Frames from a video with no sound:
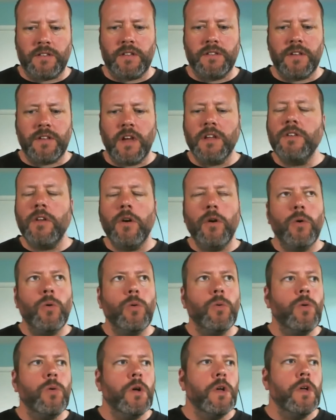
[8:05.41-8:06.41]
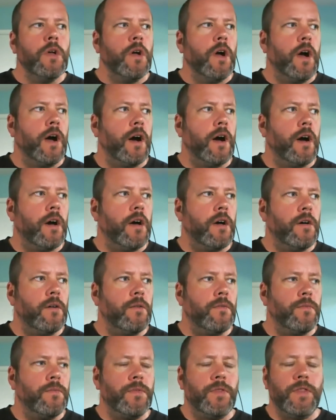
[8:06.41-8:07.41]
Because I know
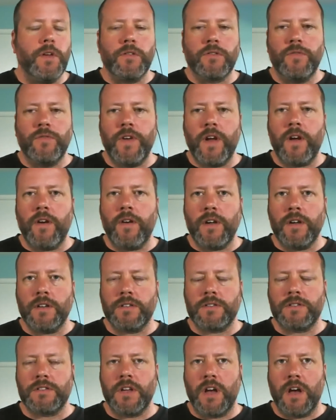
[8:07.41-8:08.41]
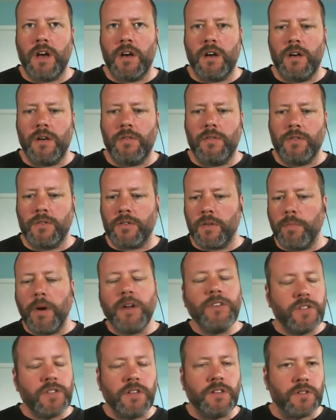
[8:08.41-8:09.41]
there's a
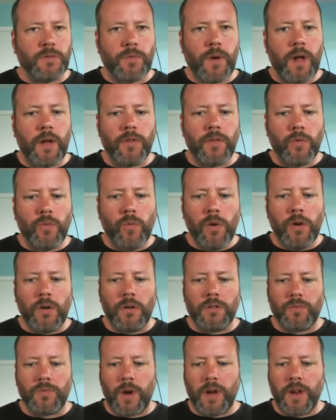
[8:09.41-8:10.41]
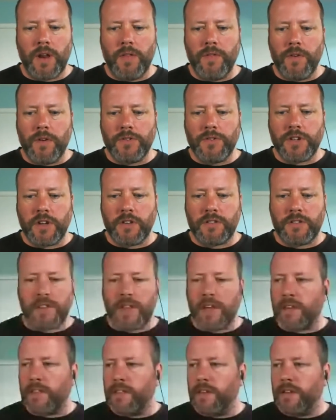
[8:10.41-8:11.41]
bunch of these around the world, right? And they're just
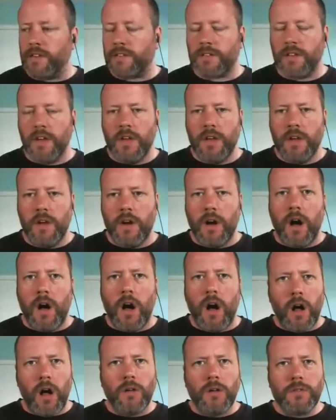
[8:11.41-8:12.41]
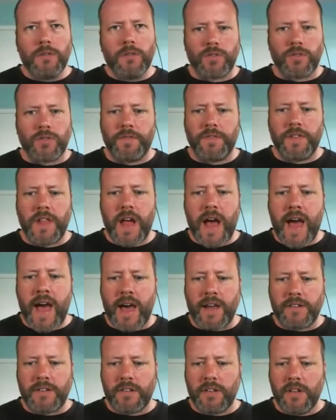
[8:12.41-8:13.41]
like this ultra
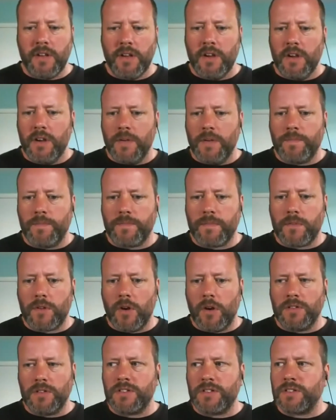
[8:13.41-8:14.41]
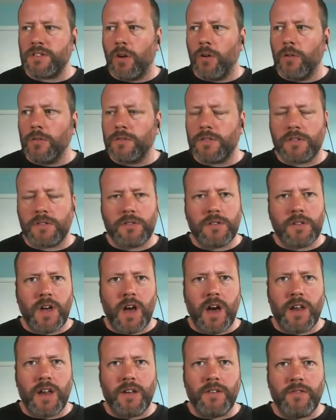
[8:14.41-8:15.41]
flat, salt
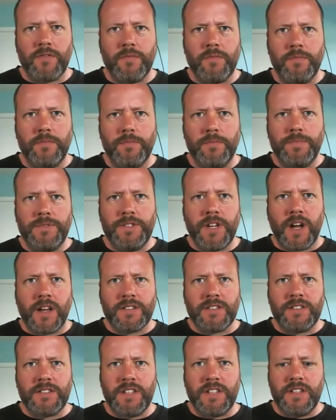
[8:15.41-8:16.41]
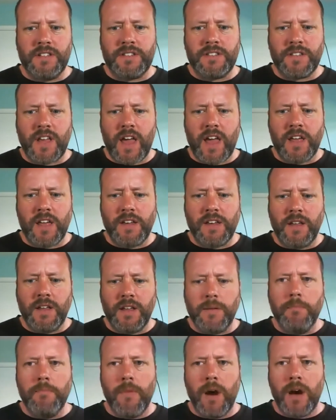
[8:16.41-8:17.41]
kind of dusty, sandy,
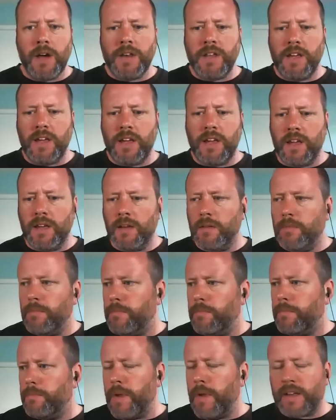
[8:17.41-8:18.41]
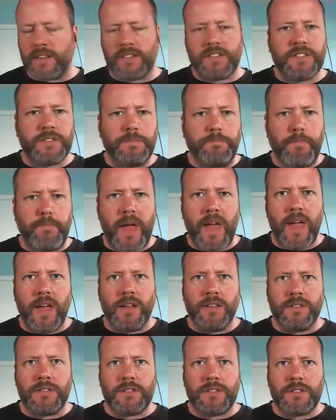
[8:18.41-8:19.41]
muddy
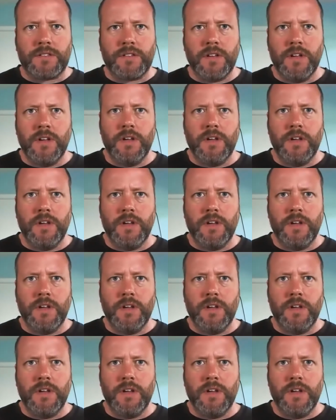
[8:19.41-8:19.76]
expanse.